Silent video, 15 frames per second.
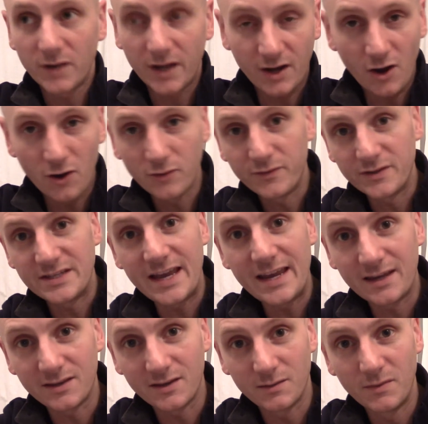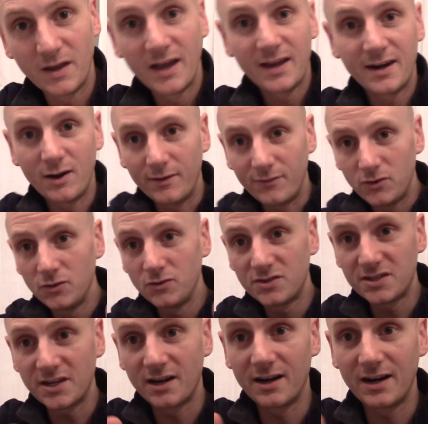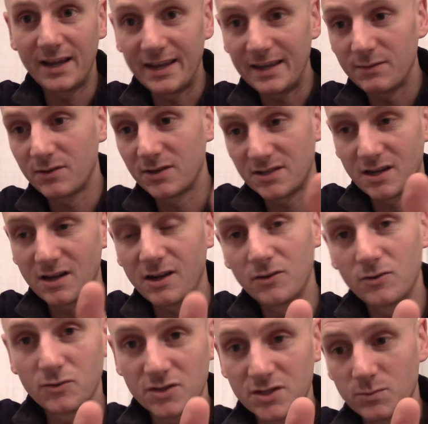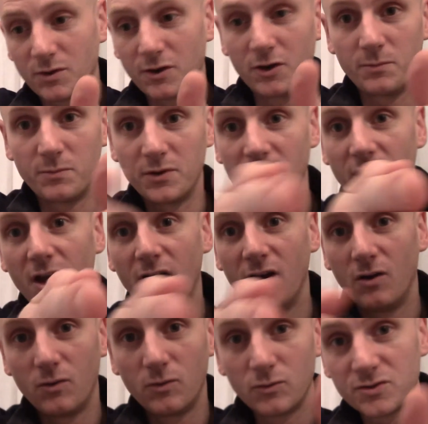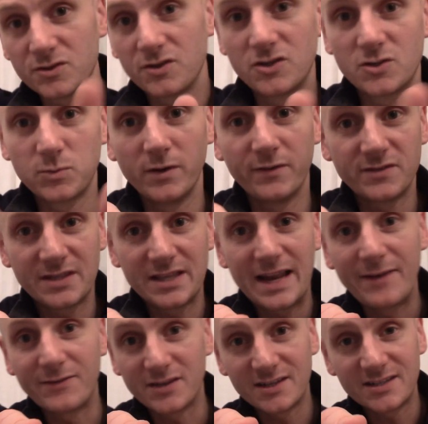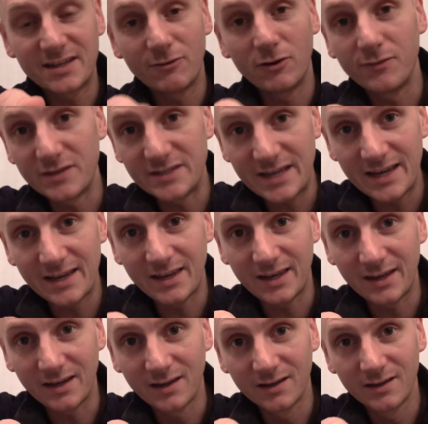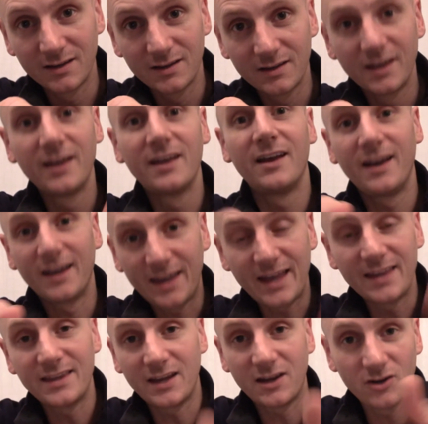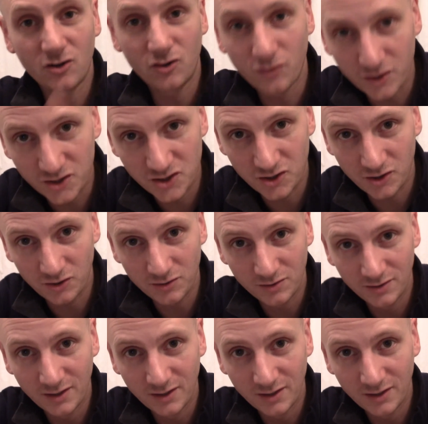overtake them. Now if you suddenly, because a car door swung open, also swerve to the left as they're overtaking, again they're going to crush you,